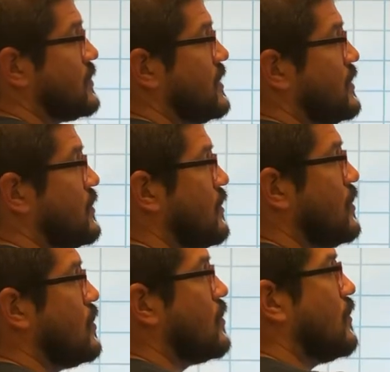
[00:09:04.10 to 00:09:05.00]
here,
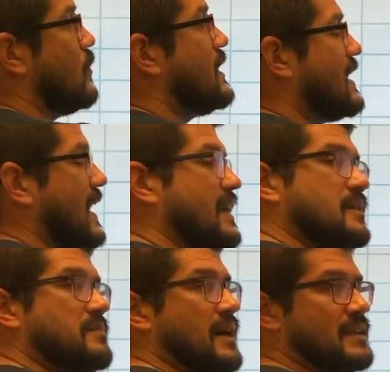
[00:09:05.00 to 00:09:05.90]
we can't
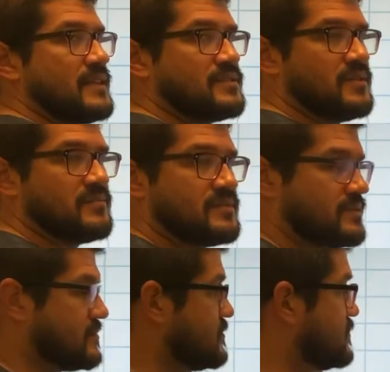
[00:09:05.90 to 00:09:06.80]
combine like terms.
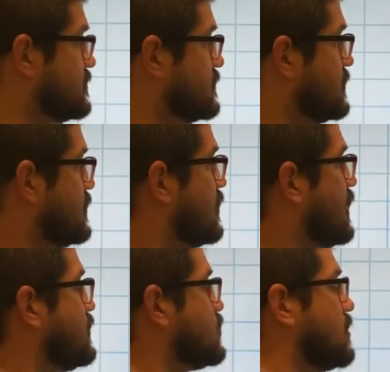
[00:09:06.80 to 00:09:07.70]
Okay,
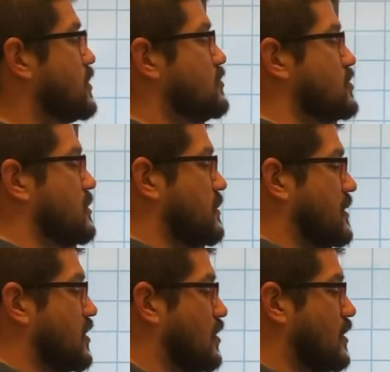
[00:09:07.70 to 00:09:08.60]
so I'm going to do something we
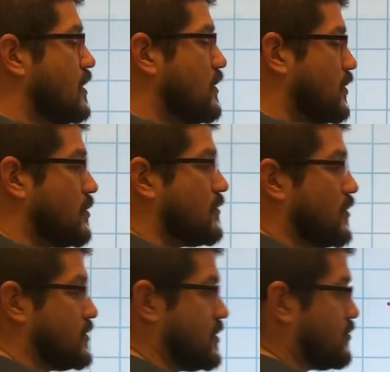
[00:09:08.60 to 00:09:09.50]
call the
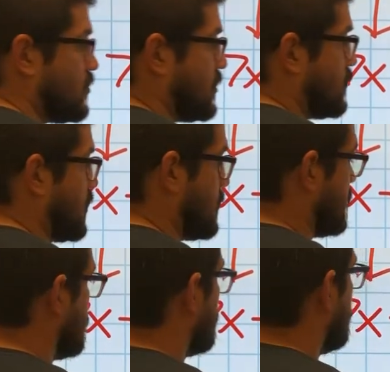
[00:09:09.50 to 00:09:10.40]
reverse distributive property.
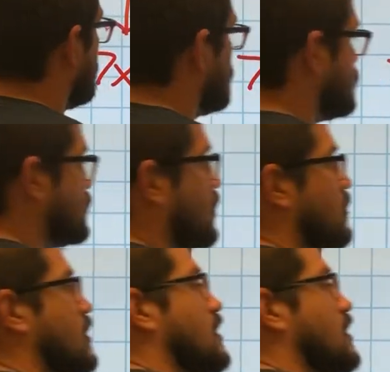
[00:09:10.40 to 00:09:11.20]
So